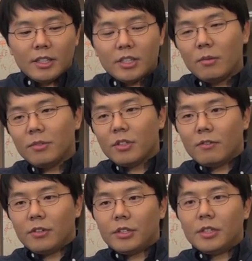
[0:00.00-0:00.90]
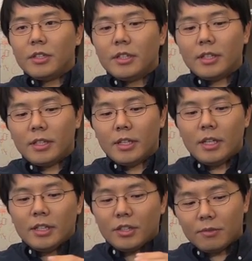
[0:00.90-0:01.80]
some servers
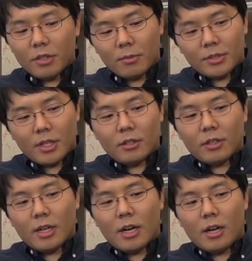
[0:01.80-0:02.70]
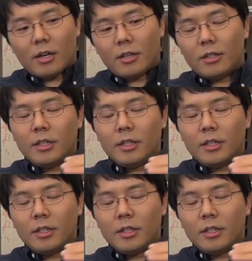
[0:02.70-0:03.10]
are